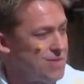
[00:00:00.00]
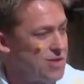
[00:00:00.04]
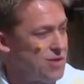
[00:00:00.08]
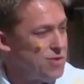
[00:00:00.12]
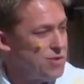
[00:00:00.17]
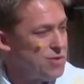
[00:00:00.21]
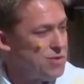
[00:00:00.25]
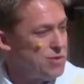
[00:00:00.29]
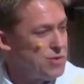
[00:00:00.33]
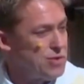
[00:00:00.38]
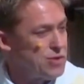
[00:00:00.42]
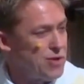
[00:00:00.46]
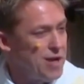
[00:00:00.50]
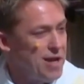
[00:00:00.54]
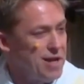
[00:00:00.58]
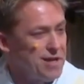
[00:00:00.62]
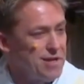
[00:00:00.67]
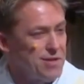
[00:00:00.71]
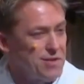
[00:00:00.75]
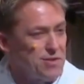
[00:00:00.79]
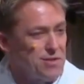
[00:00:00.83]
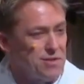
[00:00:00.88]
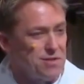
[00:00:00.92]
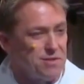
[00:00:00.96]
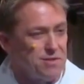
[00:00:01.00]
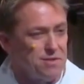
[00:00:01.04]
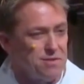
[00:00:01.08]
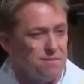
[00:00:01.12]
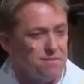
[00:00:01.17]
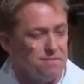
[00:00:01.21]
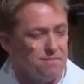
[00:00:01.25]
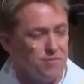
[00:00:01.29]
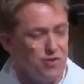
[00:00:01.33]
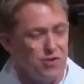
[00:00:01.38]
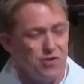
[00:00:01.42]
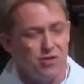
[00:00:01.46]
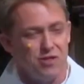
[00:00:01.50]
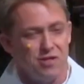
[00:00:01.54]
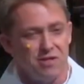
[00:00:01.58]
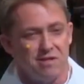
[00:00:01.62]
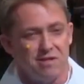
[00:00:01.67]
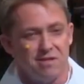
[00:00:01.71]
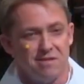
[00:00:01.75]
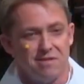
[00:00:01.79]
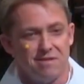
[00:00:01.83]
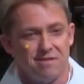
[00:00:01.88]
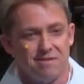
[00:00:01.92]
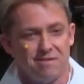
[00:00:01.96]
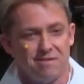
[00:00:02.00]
those who strike us as pushy,